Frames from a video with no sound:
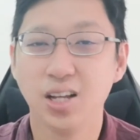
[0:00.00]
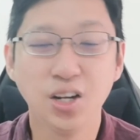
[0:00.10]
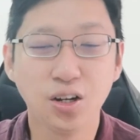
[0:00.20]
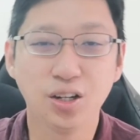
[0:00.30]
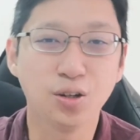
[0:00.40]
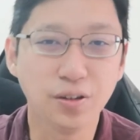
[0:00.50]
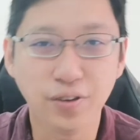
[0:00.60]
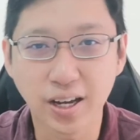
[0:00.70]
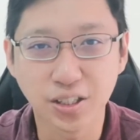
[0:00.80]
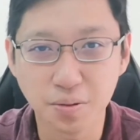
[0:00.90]
turn on the
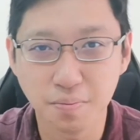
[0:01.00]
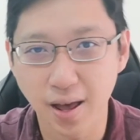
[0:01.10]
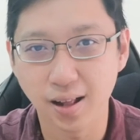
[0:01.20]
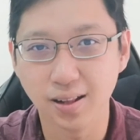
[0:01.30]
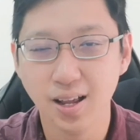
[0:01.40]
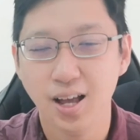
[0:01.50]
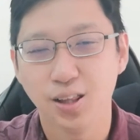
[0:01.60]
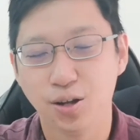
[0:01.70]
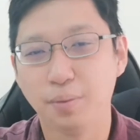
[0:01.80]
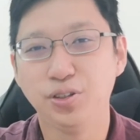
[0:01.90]
notification bell
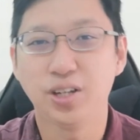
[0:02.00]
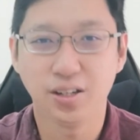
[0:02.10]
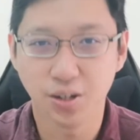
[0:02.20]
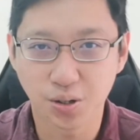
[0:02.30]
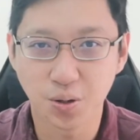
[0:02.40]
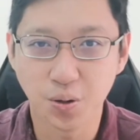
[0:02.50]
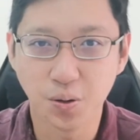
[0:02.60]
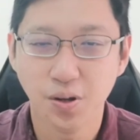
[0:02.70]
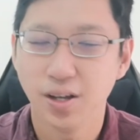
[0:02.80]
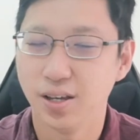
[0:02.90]
to help this channel grow.